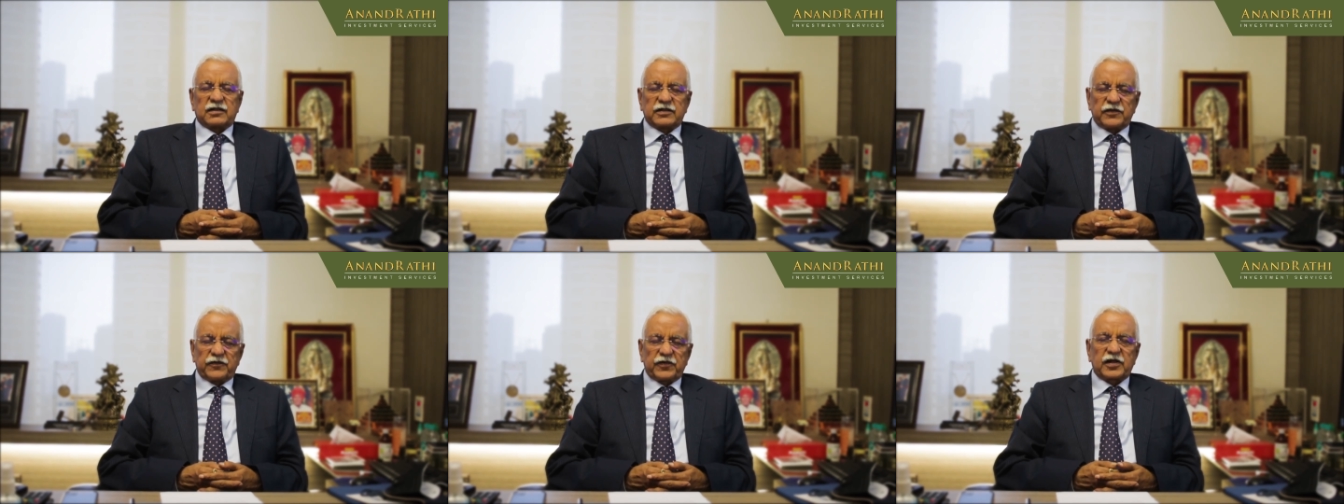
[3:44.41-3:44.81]

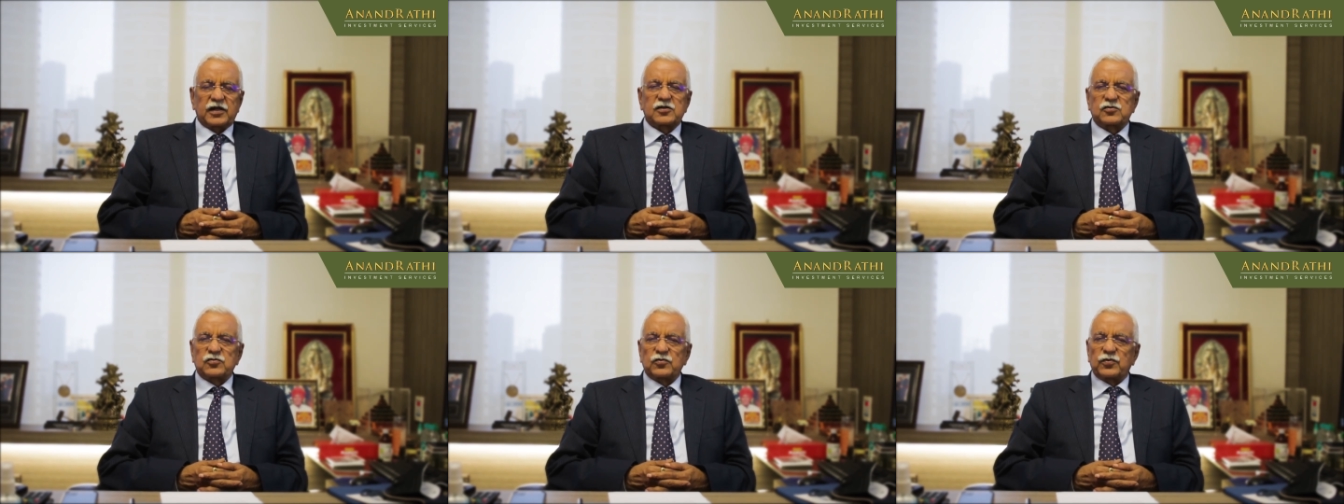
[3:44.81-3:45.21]

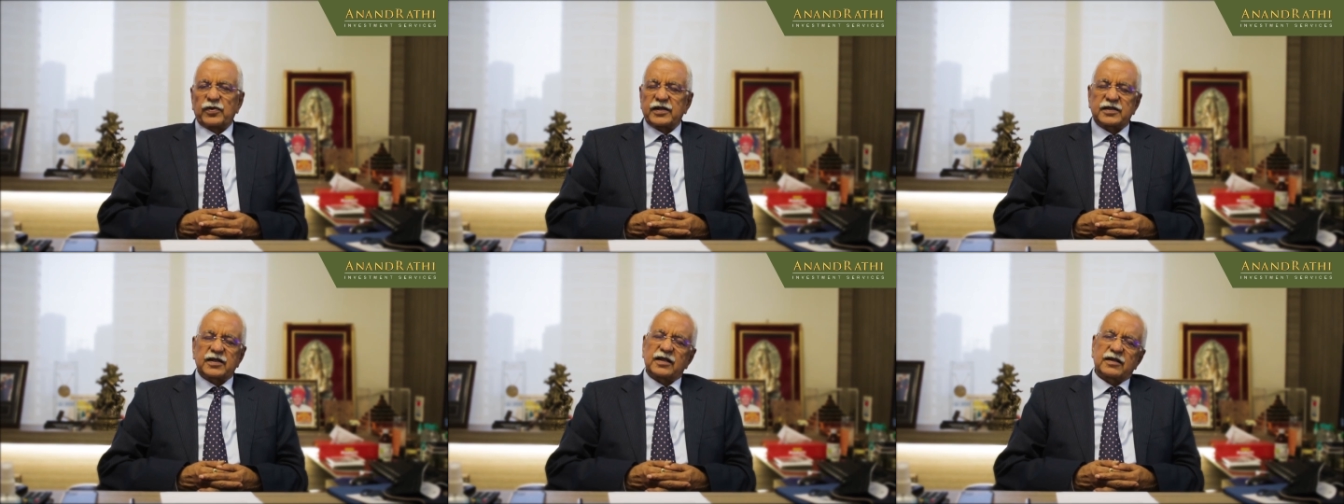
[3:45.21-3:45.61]
difficult to
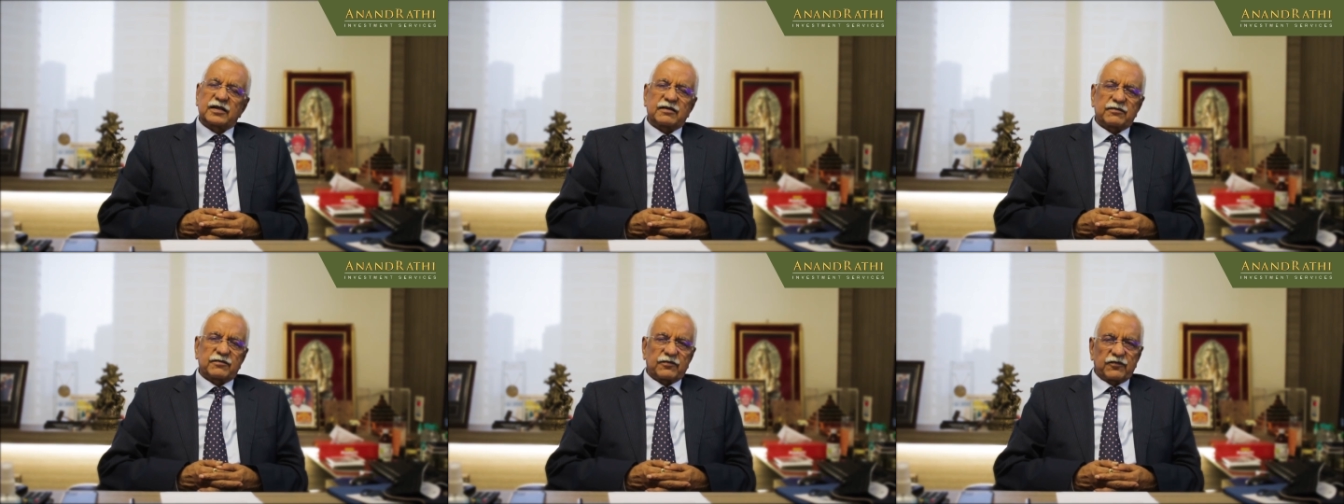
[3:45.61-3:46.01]

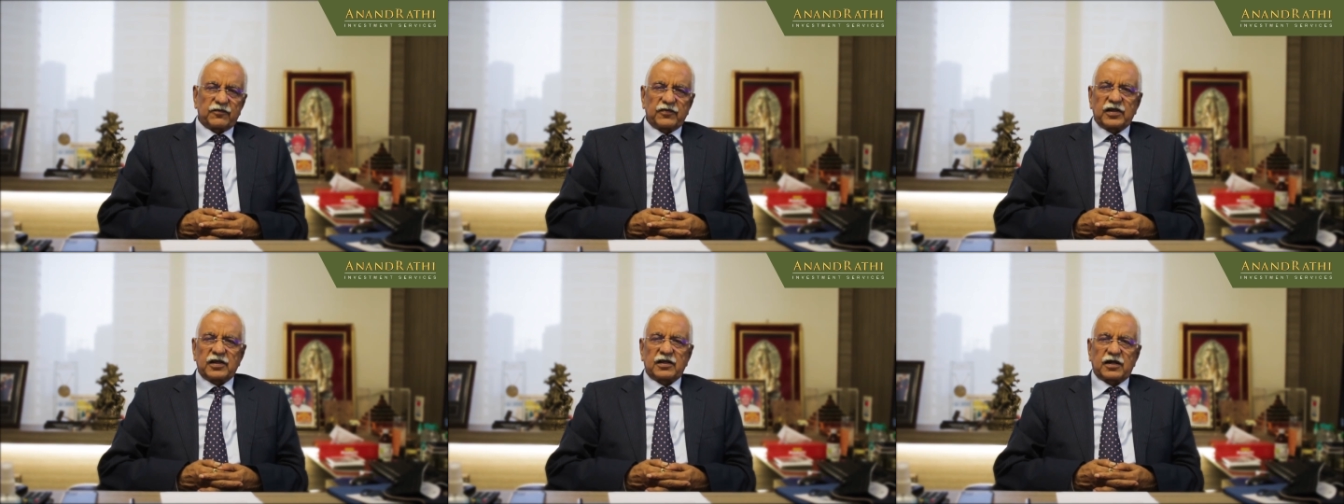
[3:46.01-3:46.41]
maintain
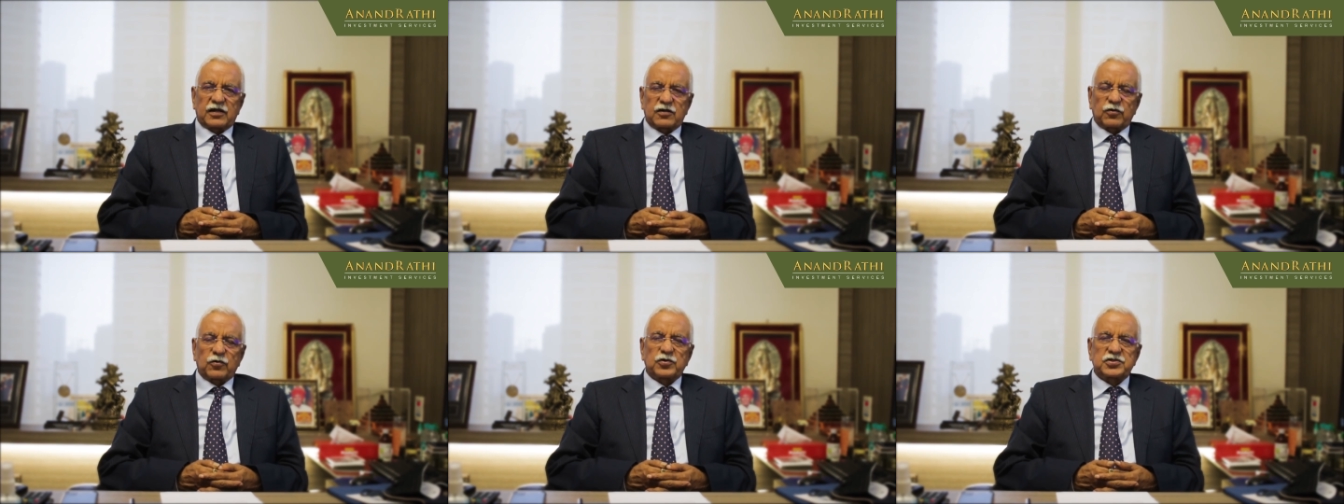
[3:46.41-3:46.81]
will
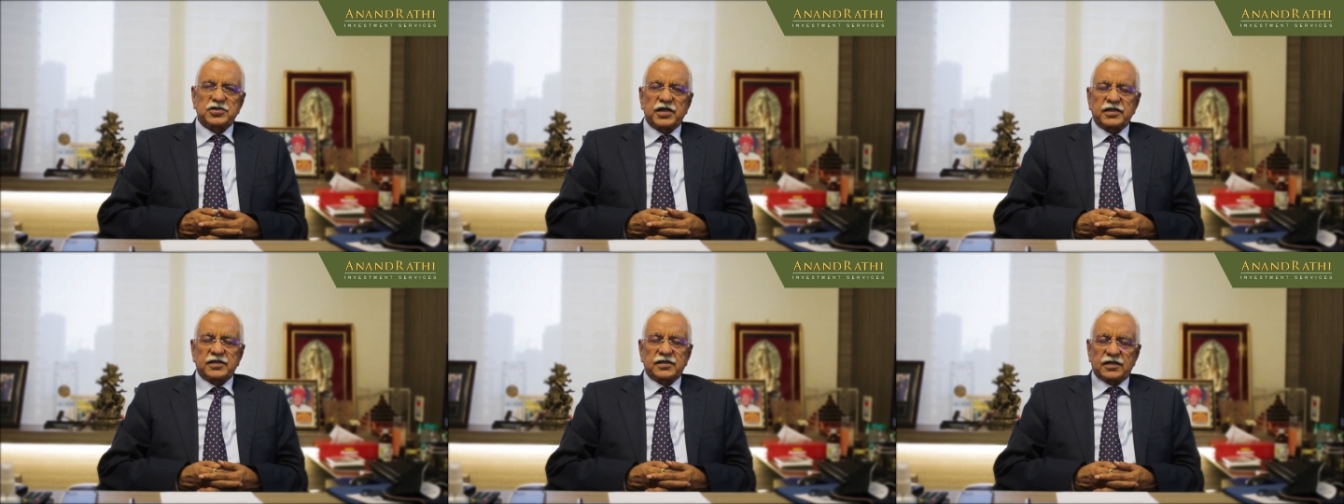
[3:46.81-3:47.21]
undergo
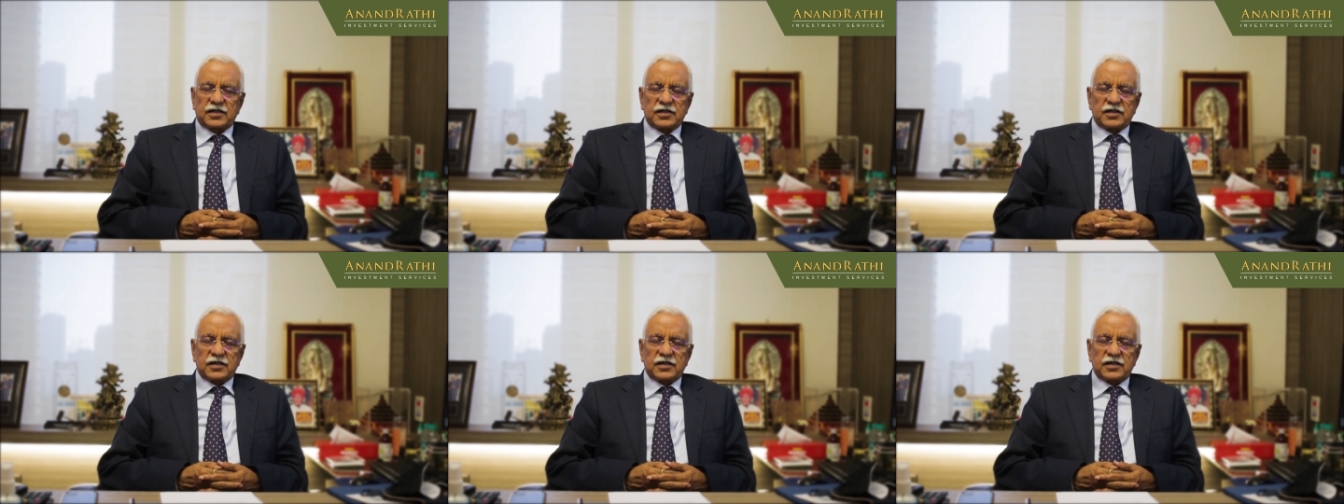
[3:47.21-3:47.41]
change.